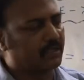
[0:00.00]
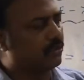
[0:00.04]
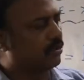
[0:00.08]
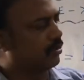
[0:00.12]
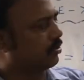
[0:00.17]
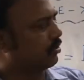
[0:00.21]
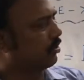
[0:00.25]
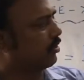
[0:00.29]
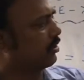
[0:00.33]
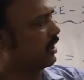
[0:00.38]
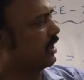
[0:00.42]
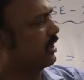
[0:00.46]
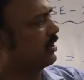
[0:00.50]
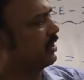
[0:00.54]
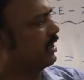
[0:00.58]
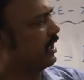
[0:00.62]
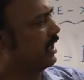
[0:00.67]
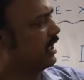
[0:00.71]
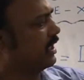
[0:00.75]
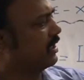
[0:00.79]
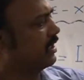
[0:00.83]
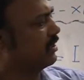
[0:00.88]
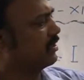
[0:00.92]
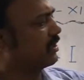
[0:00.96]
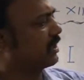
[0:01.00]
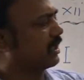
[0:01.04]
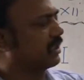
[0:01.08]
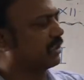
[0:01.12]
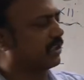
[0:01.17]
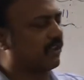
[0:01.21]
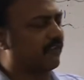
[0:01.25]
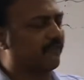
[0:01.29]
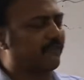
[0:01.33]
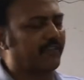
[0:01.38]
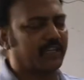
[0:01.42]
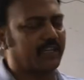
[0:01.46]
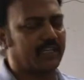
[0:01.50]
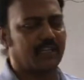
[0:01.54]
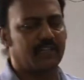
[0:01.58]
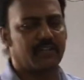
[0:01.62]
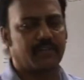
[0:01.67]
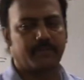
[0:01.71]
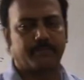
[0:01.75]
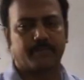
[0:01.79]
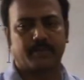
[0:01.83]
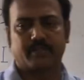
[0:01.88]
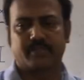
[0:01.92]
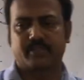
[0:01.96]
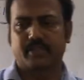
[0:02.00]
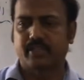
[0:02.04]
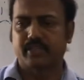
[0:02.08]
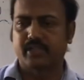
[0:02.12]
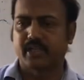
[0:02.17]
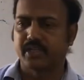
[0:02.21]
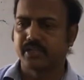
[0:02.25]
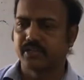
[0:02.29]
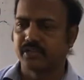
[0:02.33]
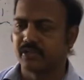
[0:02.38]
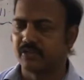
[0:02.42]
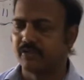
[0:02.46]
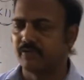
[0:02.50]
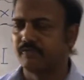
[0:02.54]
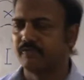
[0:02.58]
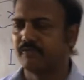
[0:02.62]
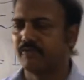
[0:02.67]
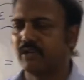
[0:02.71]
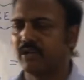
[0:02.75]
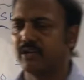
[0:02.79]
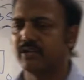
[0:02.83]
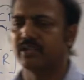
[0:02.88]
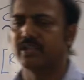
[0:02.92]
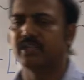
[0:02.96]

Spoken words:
So this is the graphical representation of what?